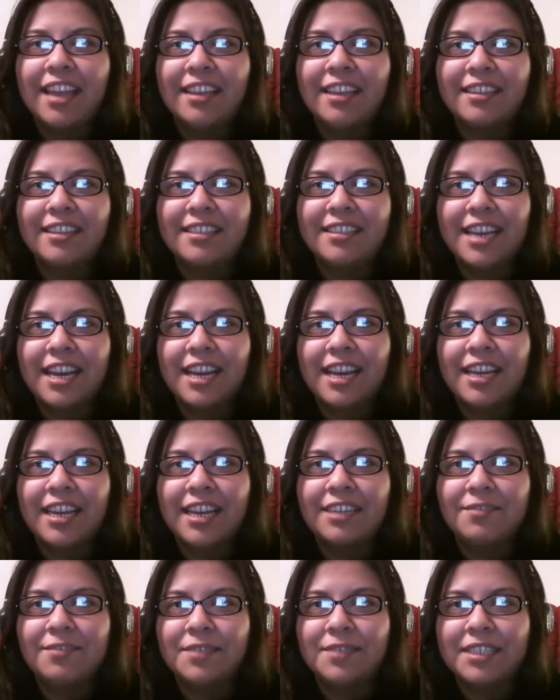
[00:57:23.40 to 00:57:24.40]
and
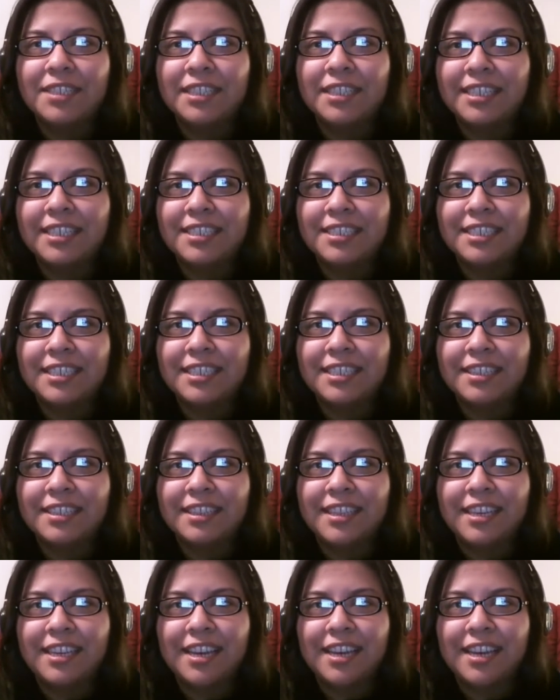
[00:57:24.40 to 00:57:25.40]
I really dig
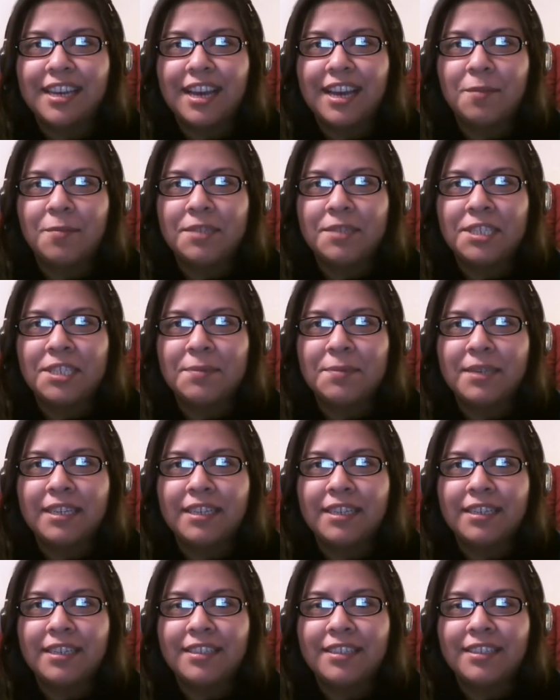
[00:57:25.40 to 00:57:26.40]
the
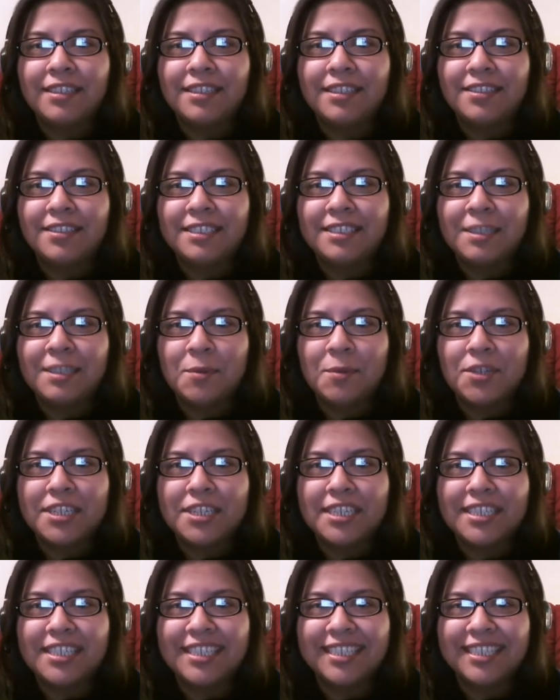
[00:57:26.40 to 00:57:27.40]
IMDb little
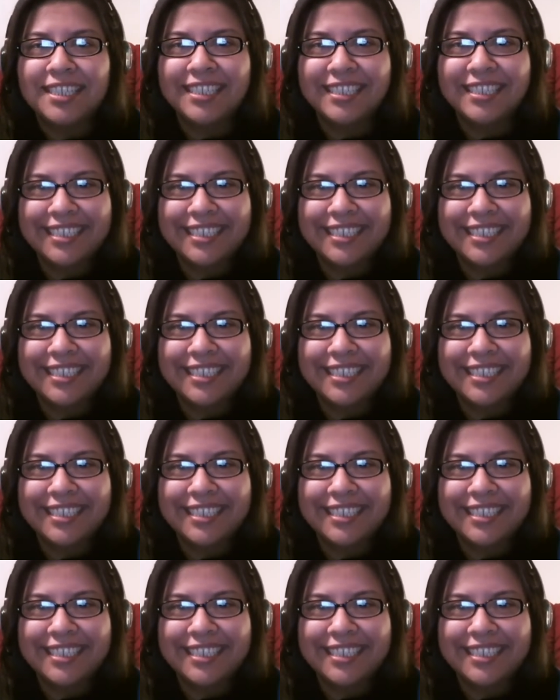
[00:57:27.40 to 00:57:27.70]
summary.